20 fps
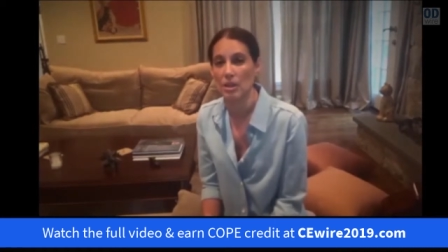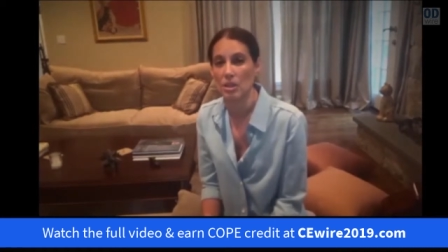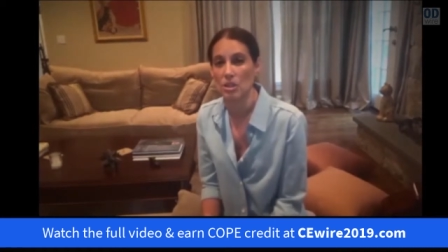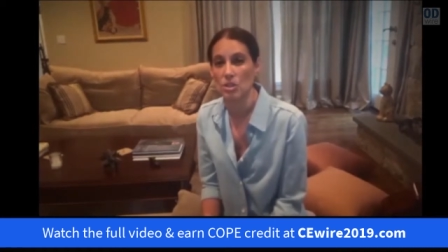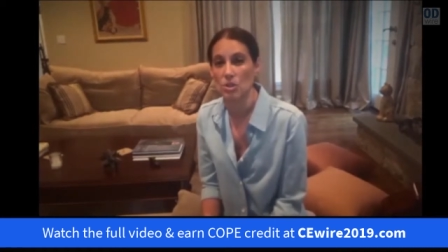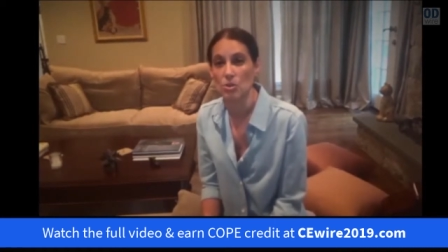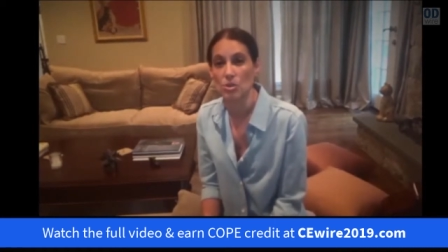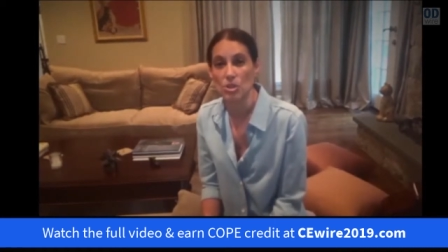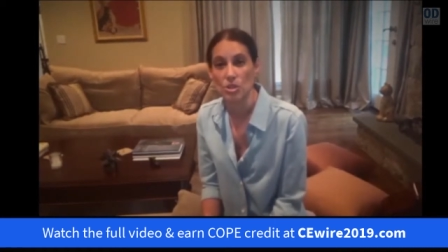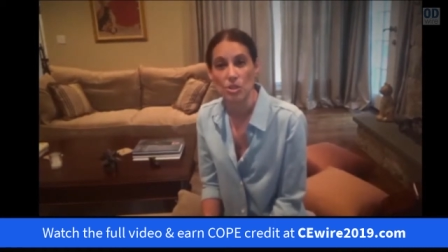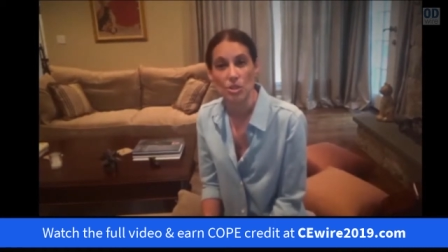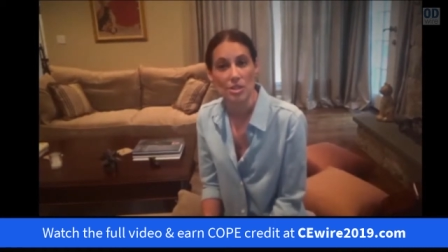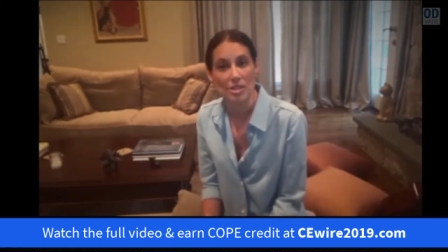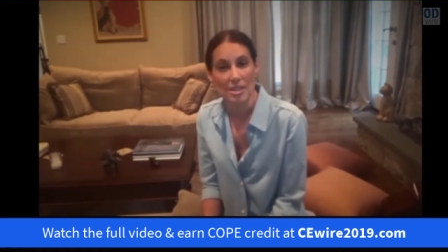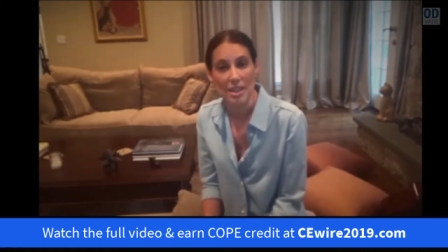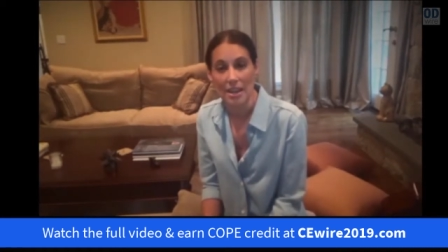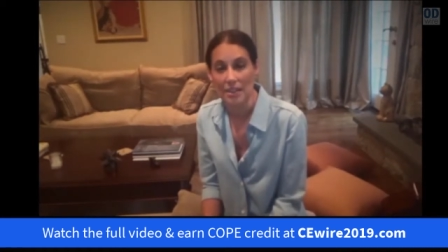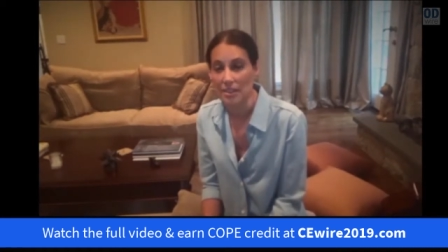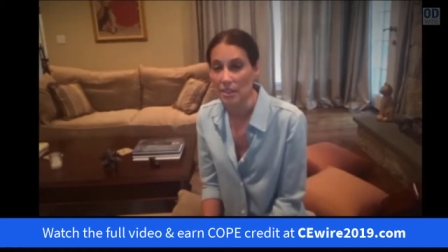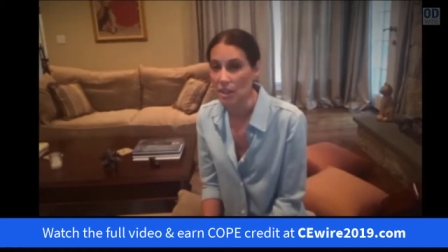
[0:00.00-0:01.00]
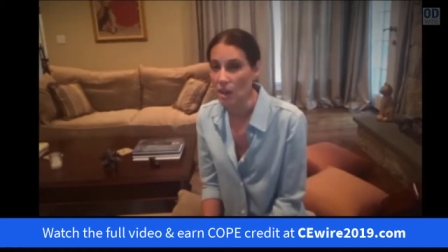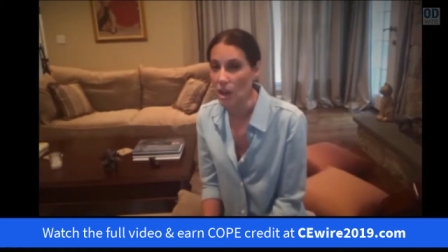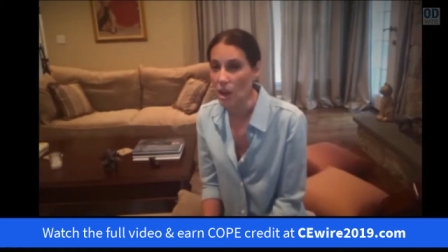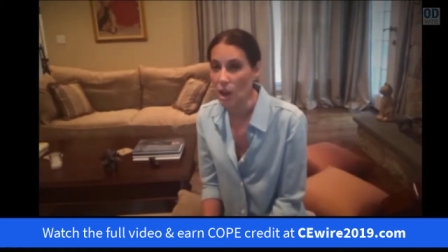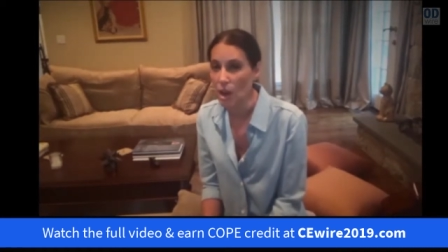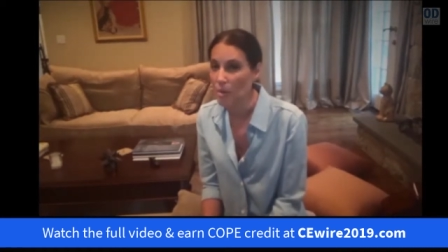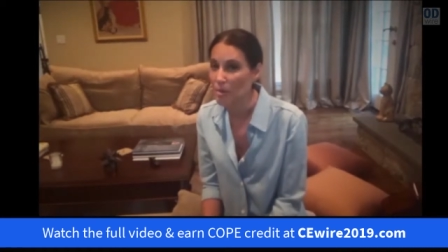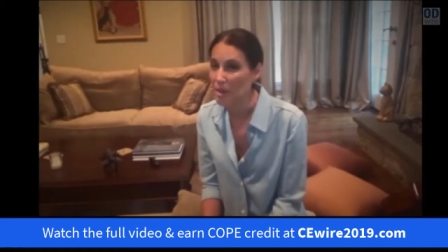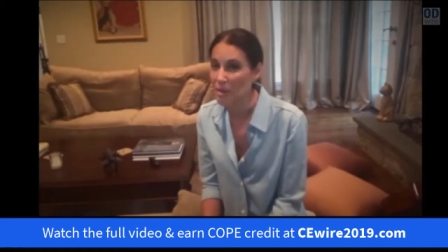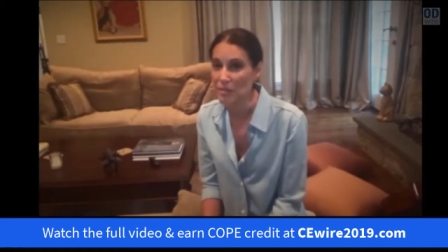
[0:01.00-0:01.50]
So it turns out that
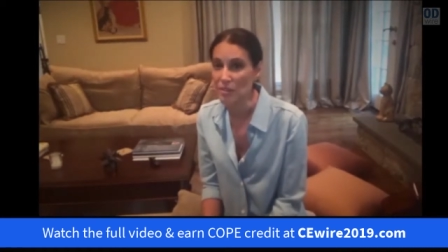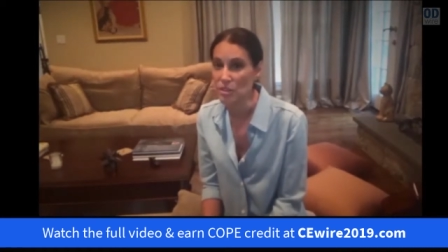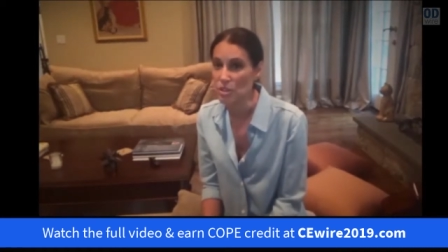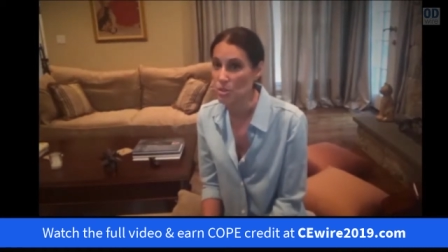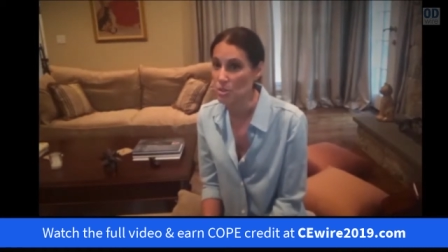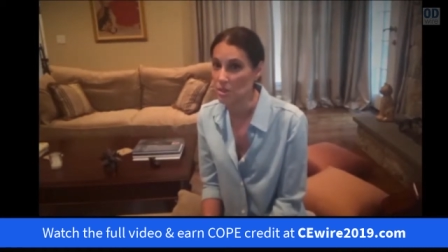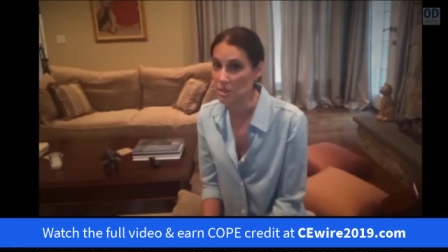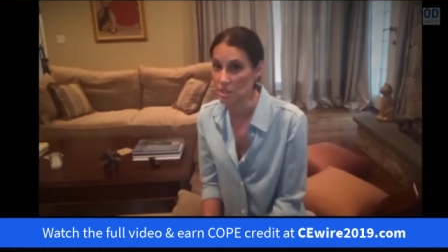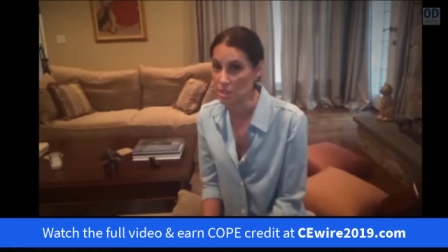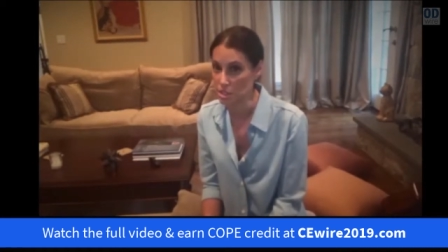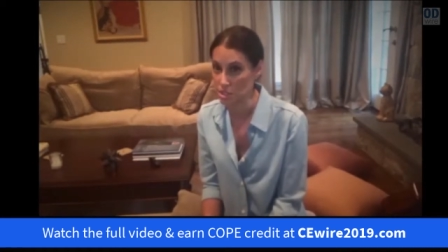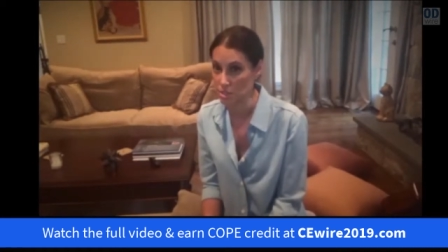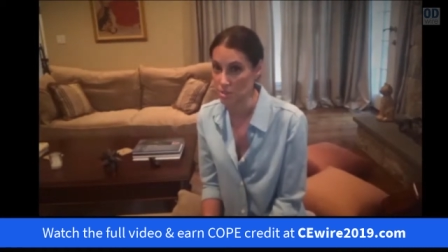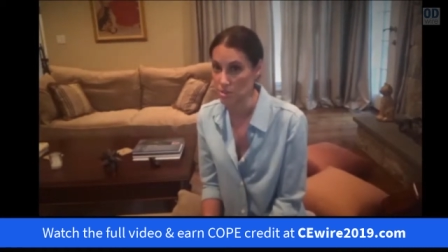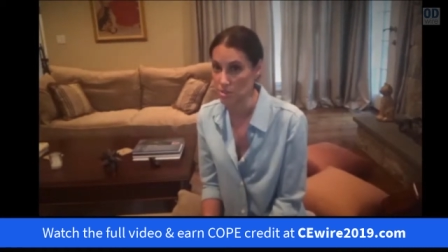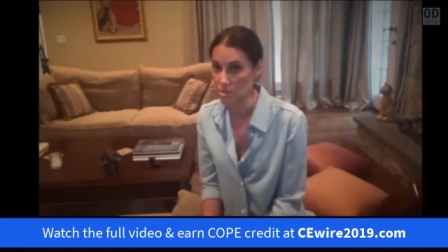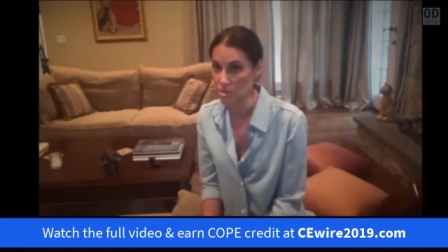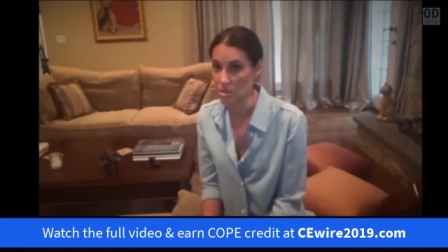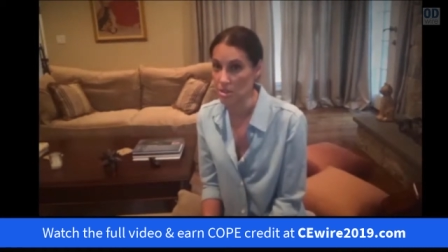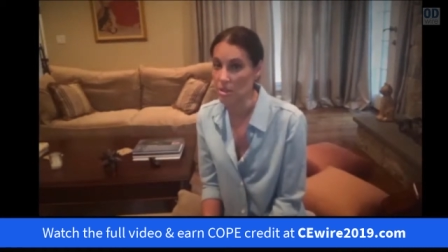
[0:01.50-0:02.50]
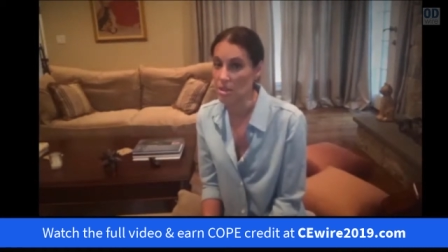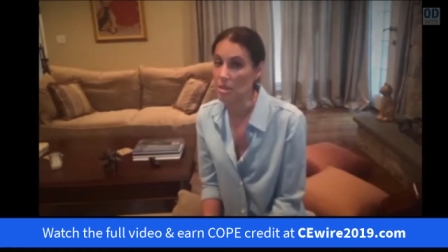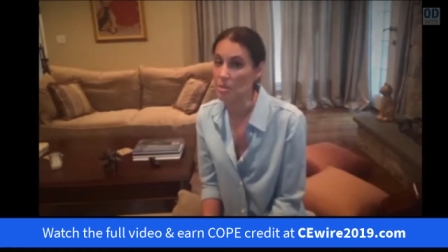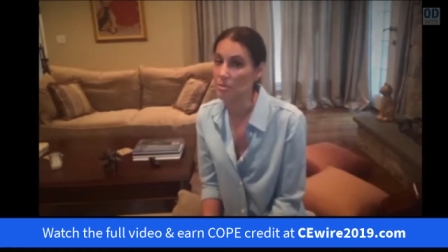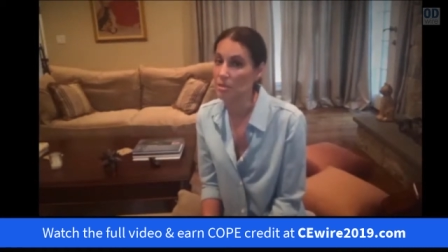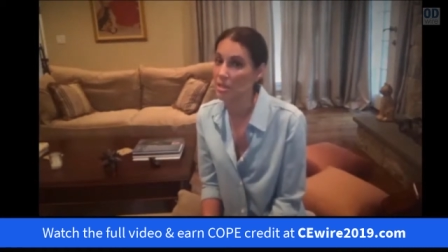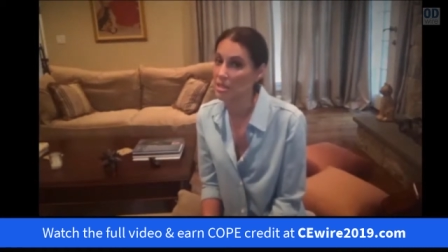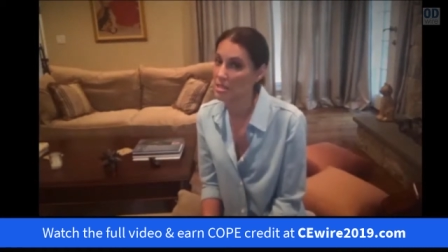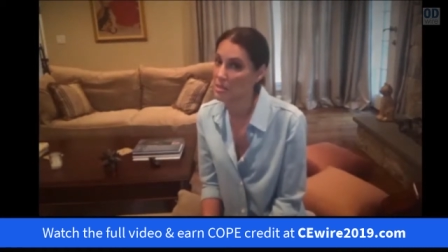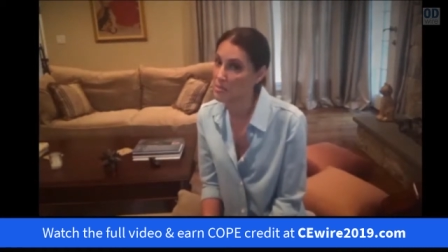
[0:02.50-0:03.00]
all my visual issues,
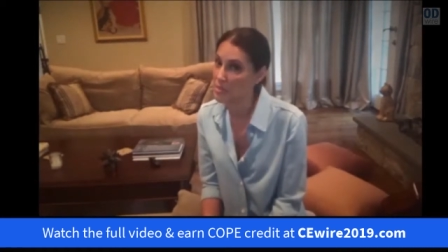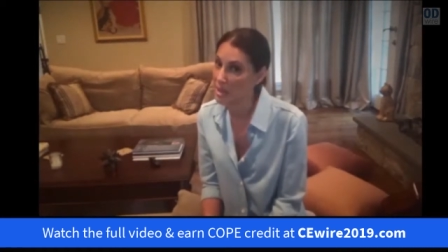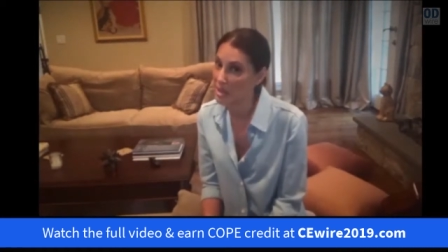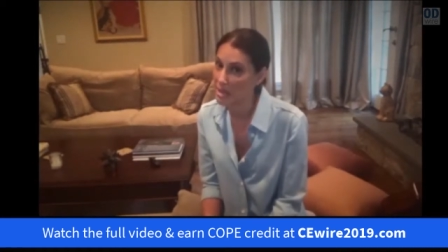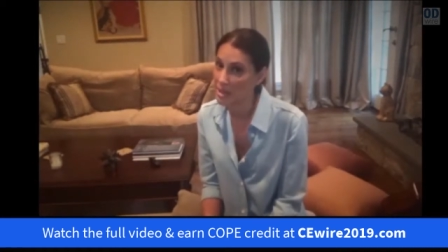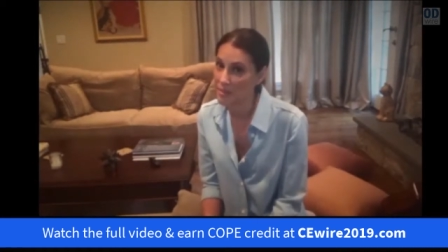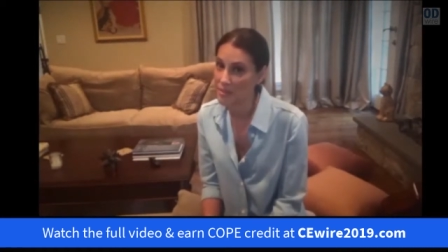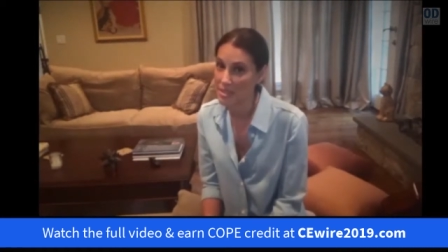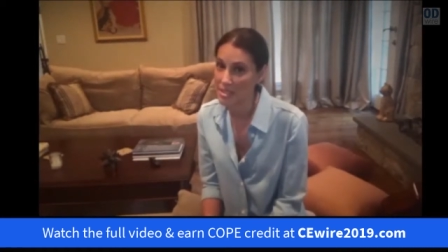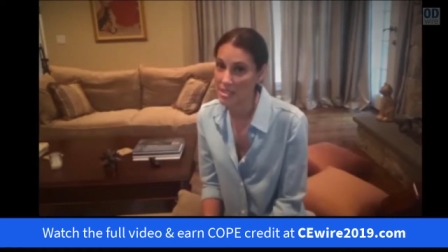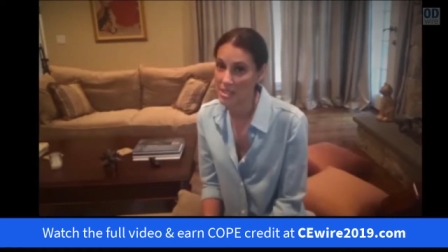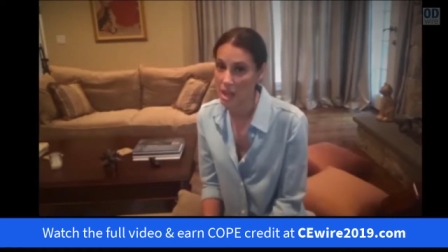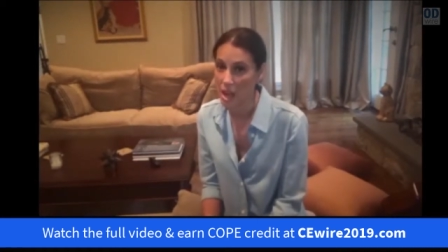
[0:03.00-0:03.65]
plus many of these